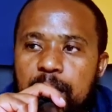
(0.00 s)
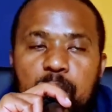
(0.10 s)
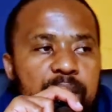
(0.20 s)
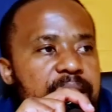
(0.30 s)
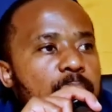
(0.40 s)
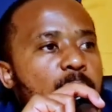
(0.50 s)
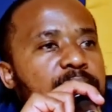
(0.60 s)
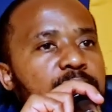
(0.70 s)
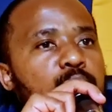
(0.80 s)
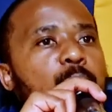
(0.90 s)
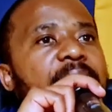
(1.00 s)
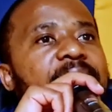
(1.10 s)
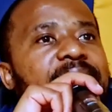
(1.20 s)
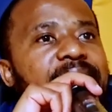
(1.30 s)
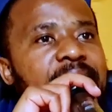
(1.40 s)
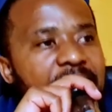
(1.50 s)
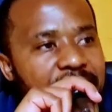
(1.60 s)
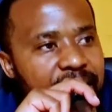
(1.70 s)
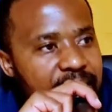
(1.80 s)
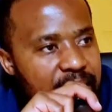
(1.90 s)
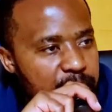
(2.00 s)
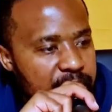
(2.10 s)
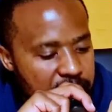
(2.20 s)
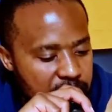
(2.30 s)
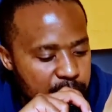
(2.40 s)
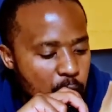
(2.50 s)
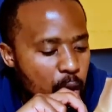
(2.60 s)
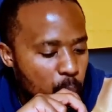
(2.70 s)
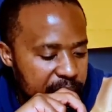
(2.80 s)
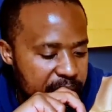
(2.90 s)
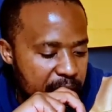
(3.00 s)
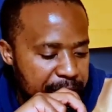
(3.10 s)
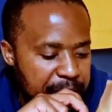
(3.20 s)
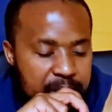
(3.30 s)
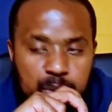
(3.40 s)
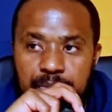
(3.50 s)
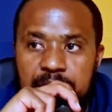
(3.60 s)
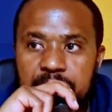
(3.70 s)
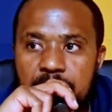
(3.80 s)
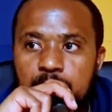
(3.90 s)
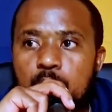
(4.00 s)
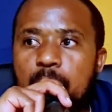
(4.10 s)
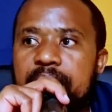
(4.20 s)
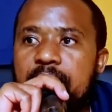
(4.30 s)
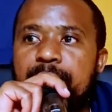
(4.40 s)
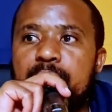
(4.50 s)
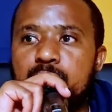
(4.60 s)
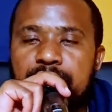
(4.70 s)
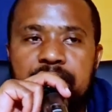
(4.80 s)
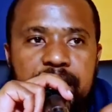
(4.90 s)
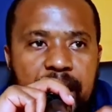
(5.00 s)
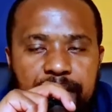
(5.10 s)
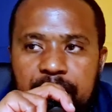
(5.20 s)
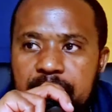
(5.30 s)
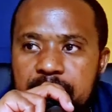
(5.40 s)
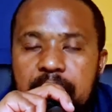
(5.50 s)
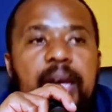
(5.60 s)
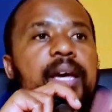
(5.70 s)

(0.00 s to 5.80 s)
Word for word: Because they wanted to entangle themselves with the affairs of this life. You know what the affairs of this life is?